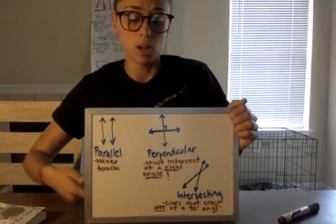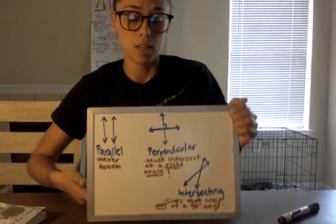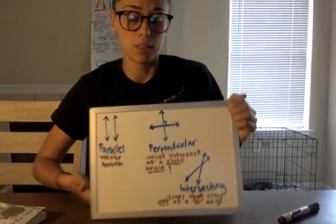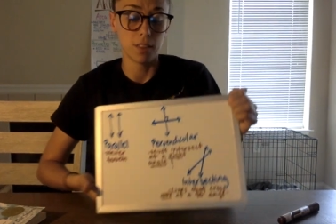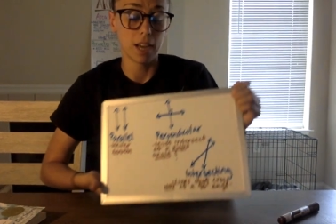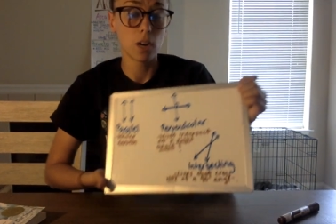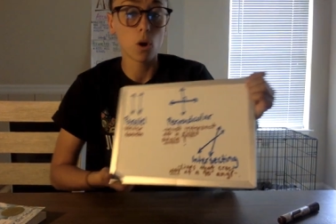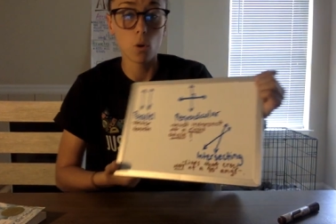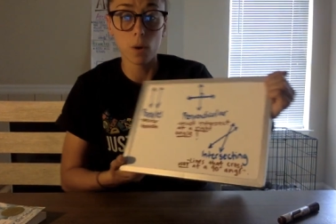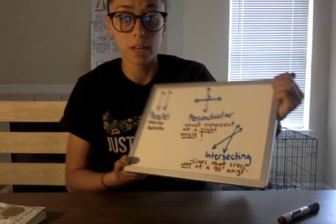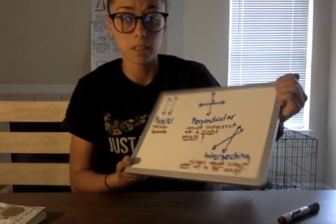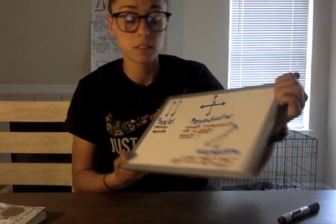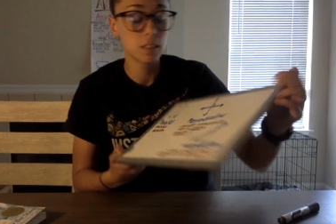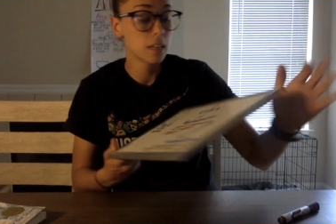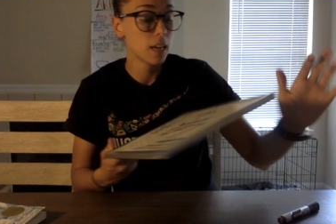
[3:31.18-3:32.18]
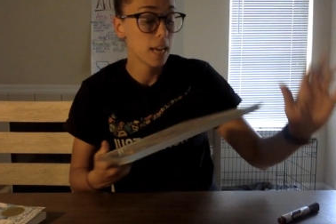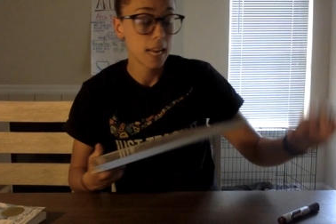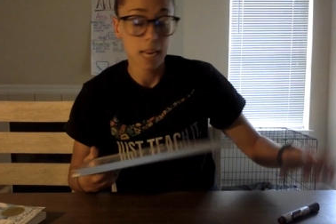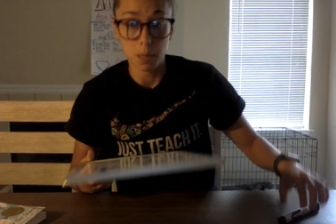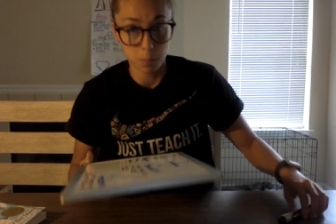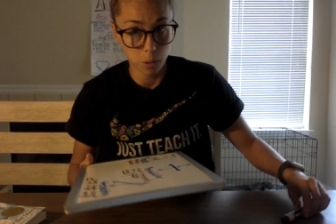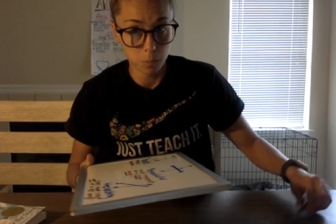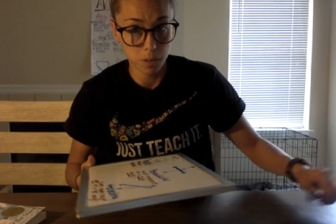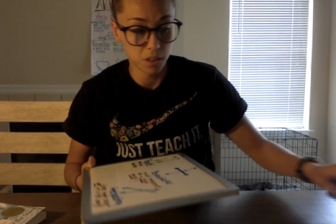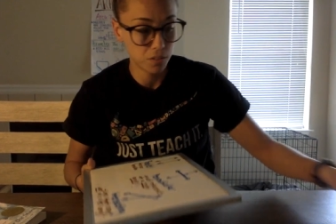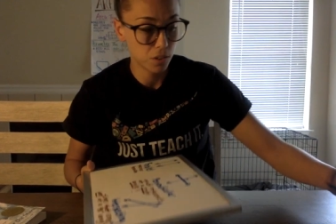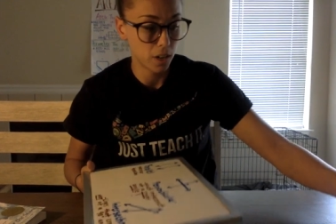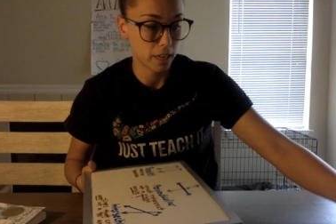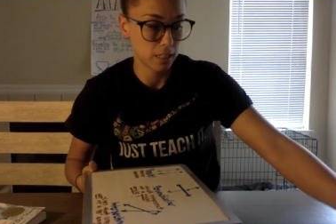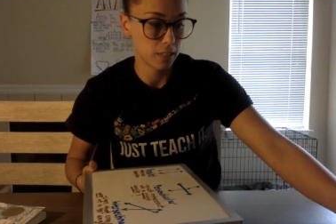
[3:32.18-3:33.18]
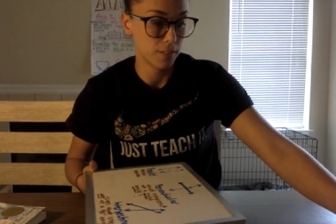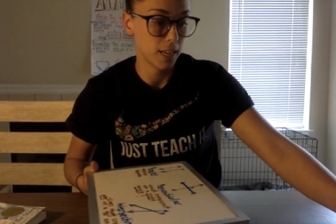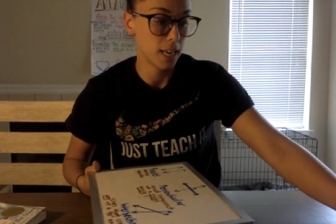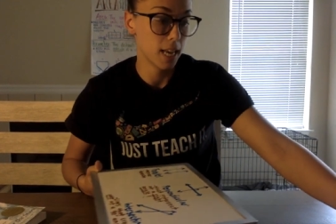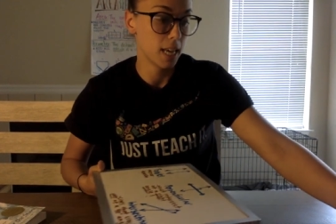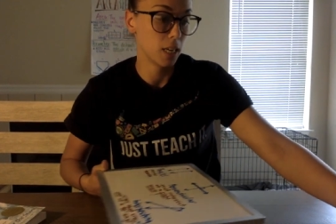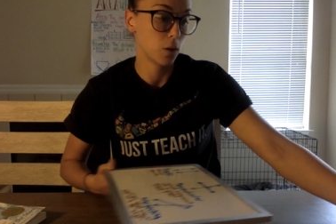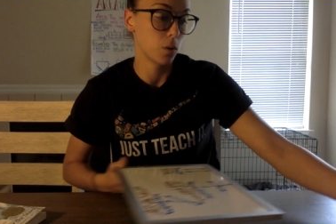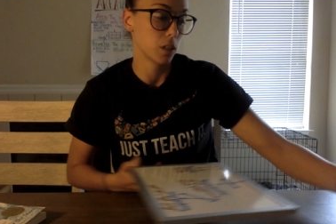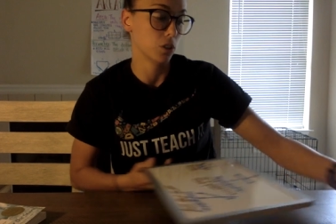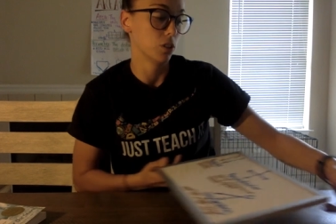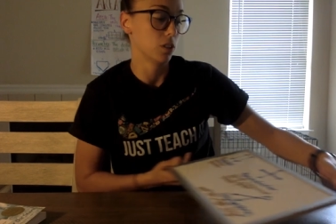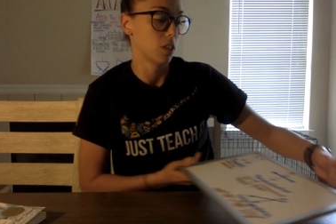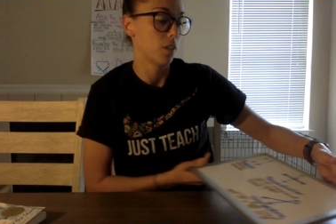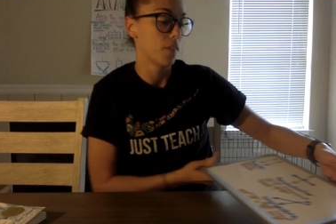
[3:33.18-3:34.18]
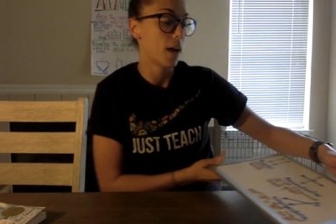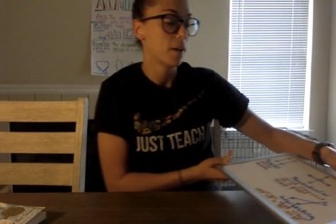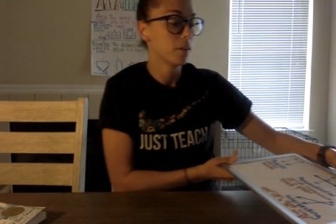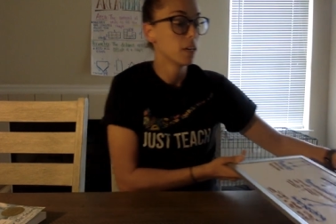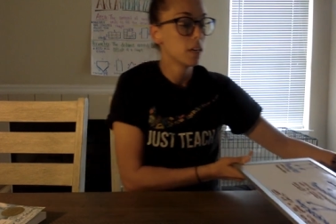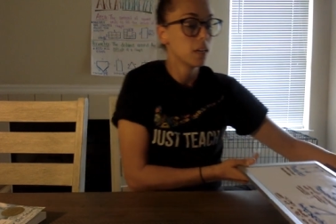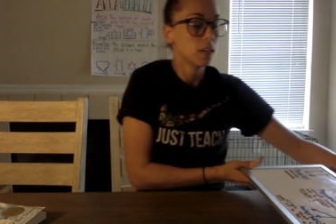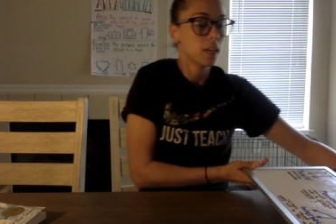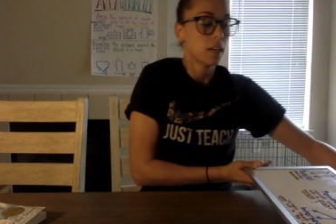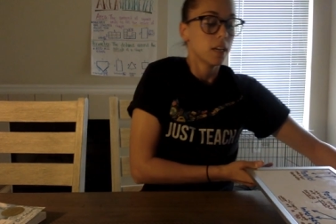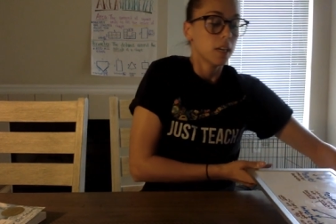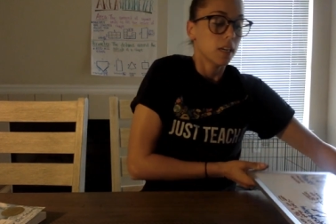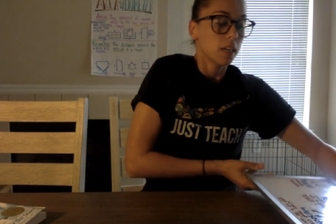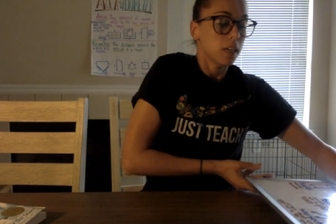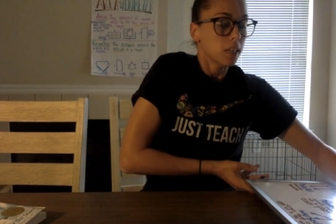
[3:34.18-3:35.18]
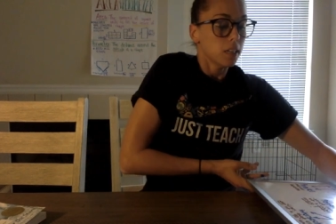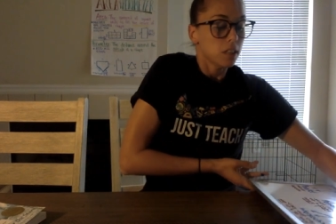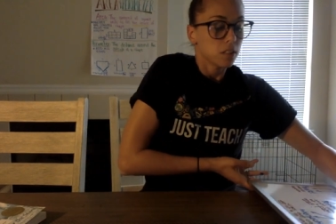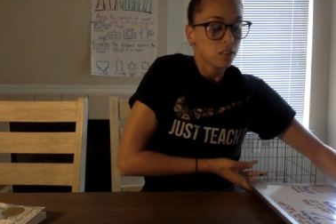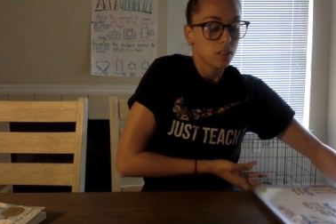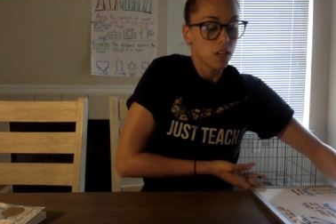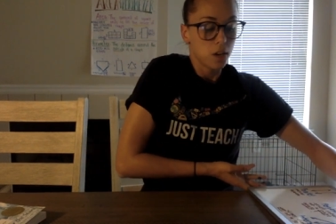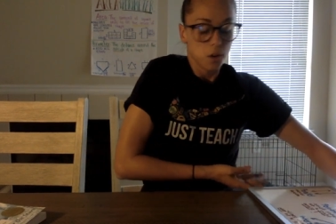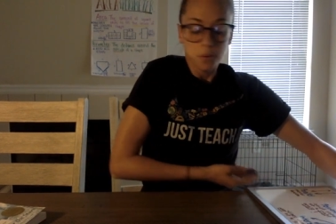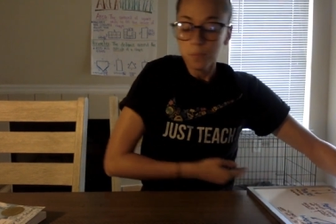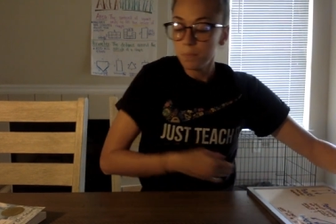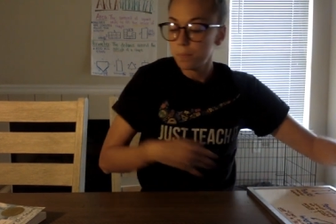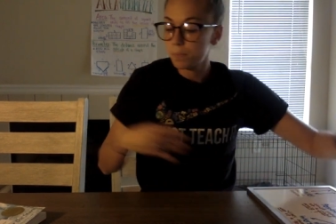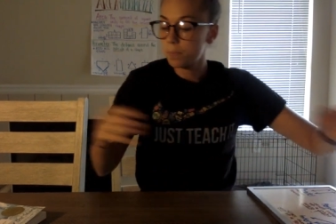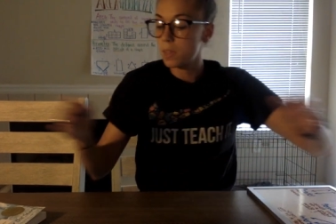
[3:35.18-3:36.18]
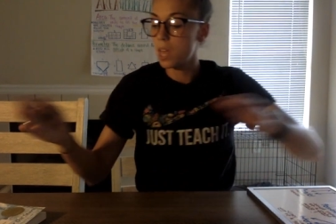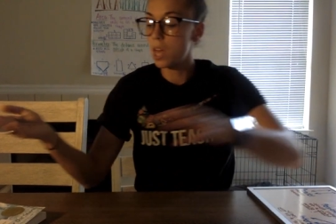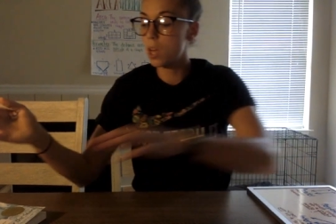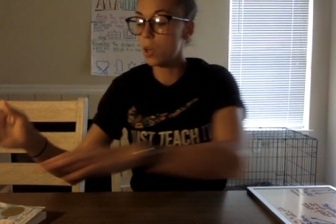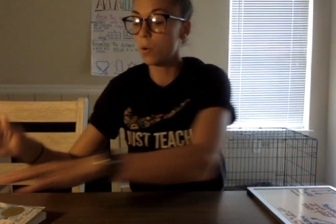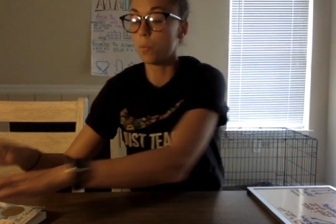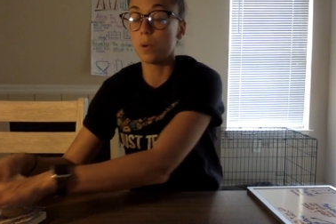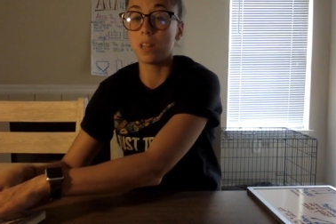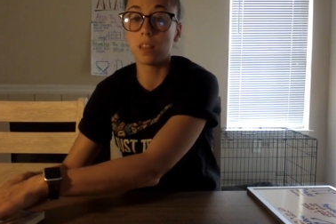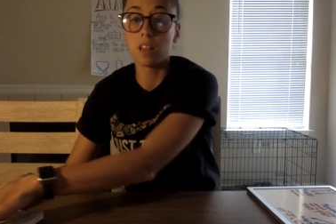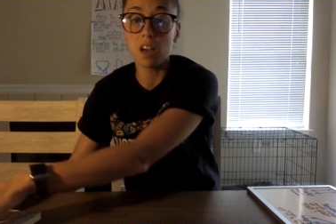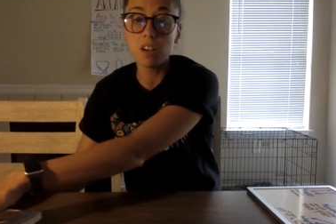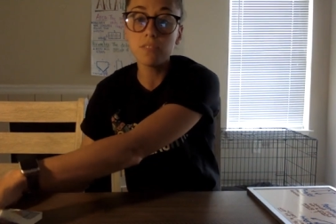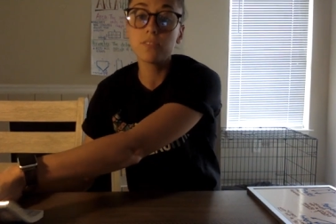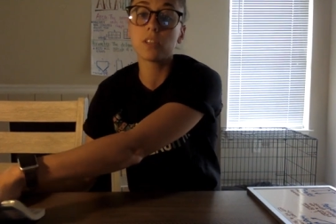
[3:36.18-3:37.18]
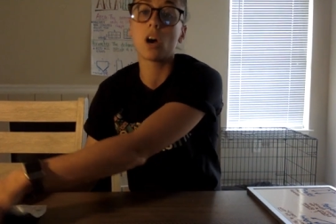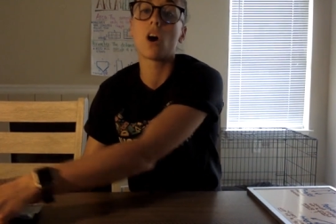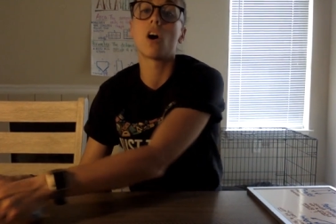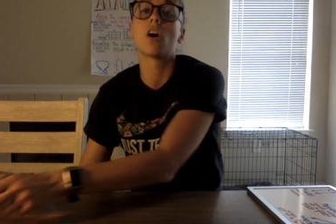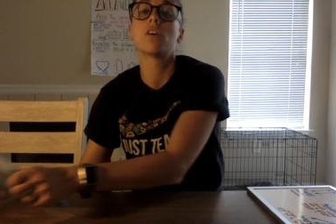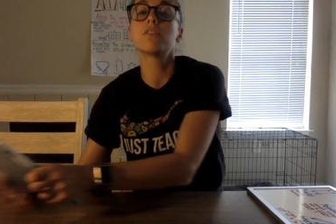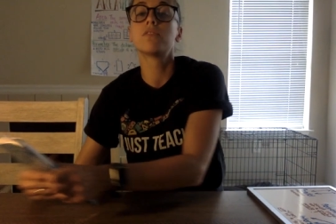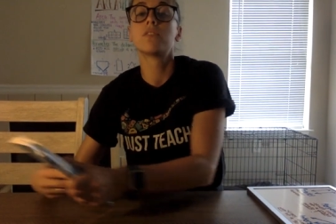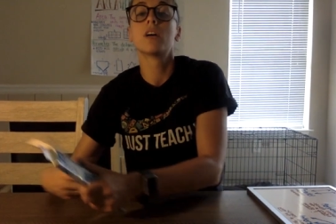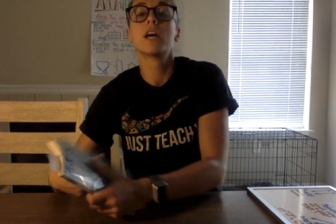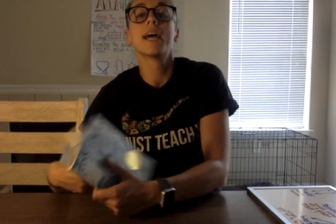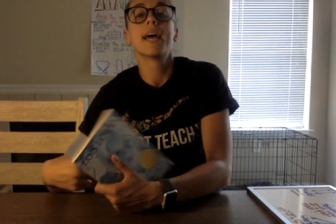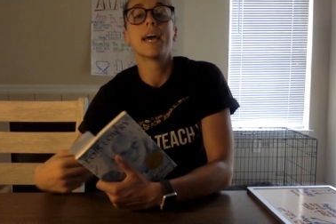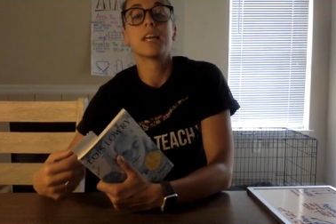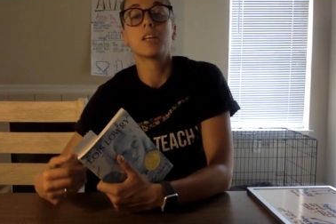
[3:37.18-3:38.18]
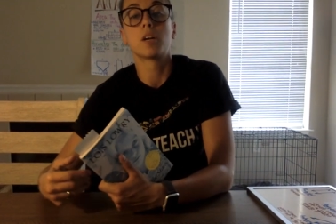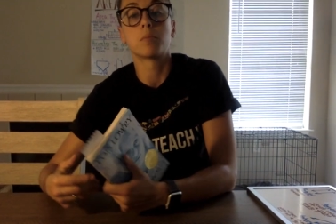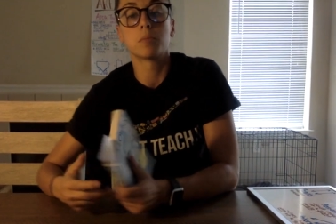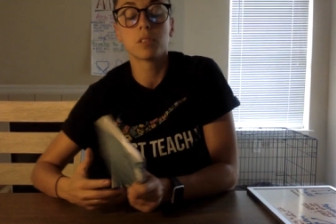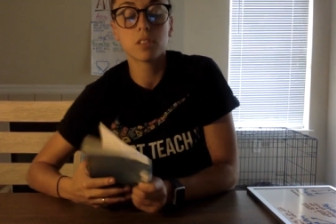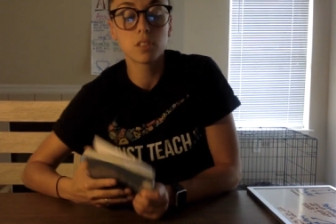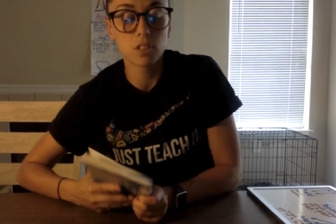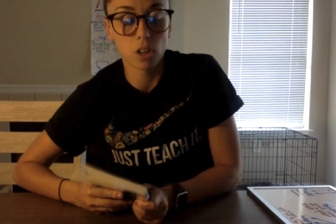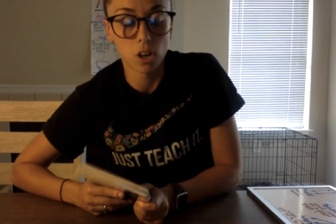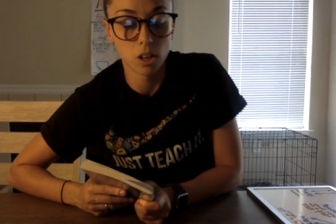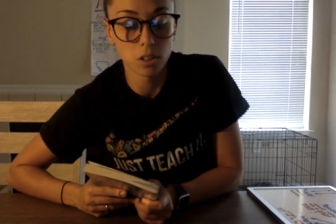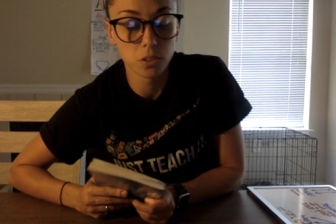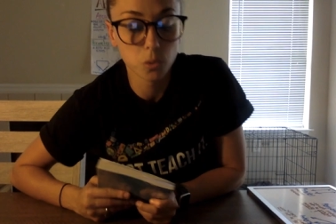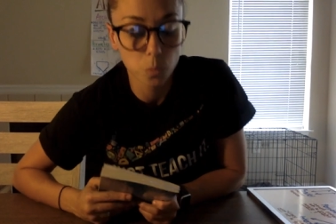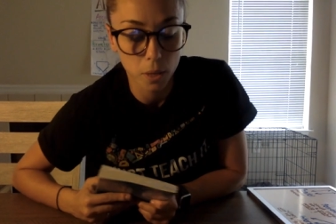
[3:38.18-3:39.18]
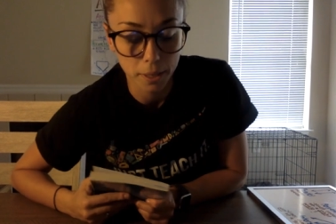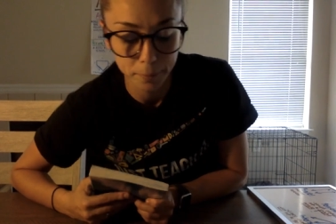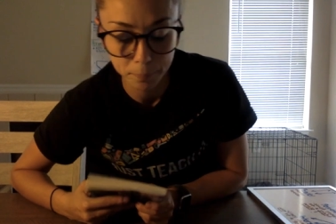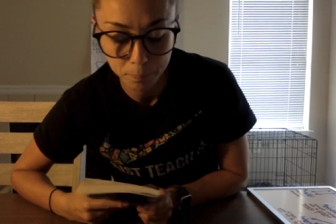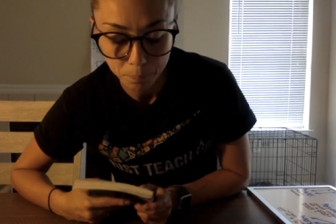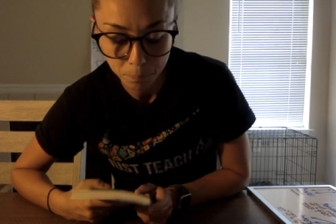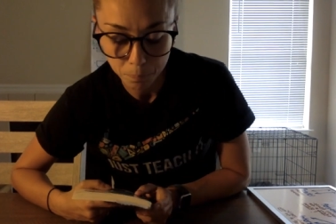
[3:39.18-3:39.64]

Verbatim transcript: And like always, email me if you guys have any questions on that. So we left off in Number the Stars where